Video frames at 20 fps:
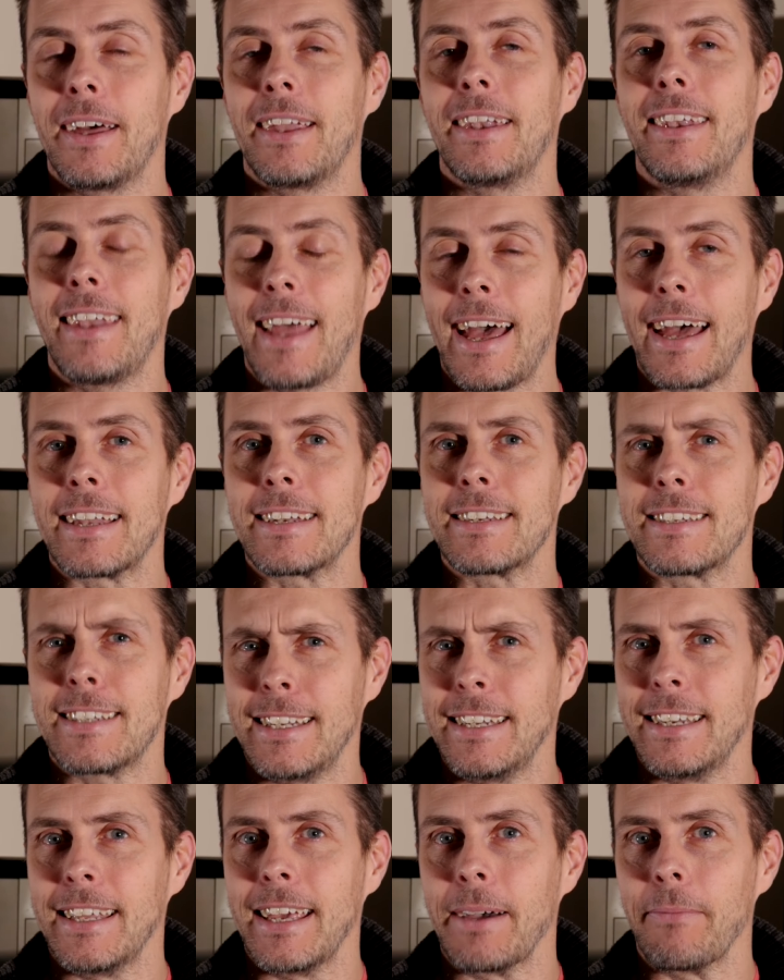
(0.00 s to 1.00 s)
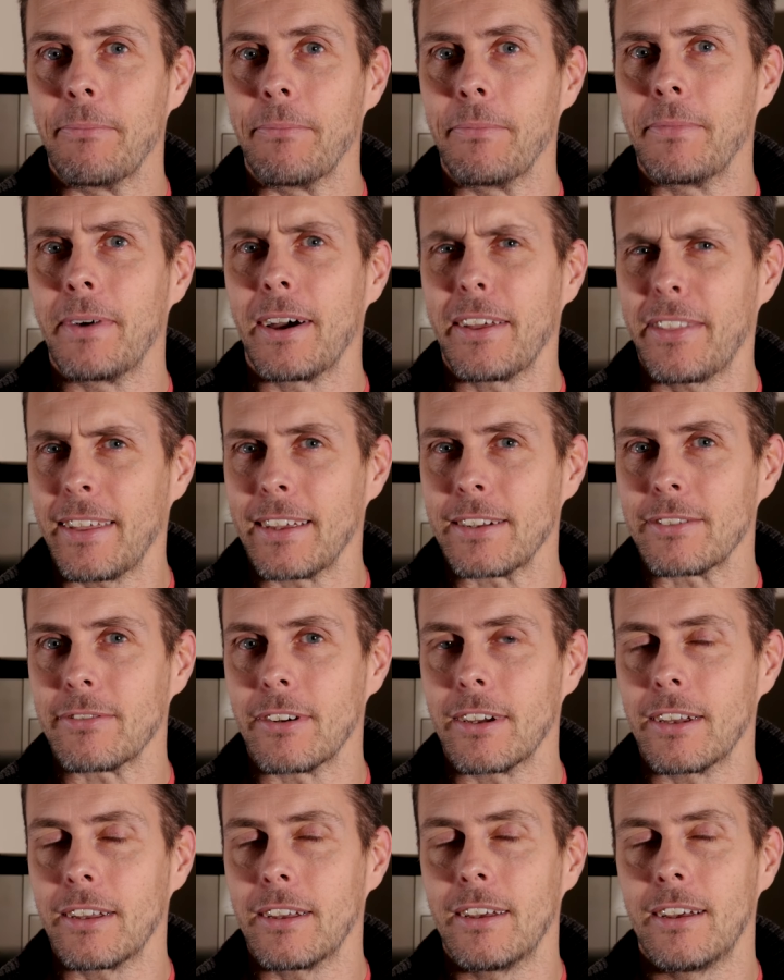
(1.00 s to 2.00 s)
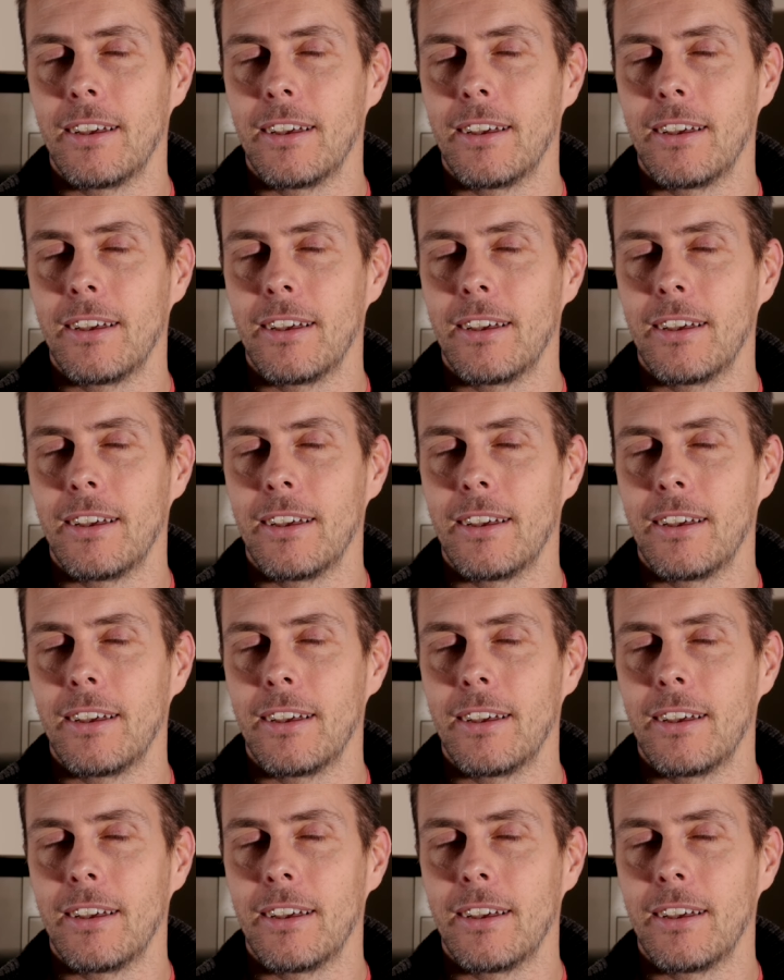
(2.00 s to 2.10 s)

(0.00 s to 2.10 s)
Nat T D M. I think that's right.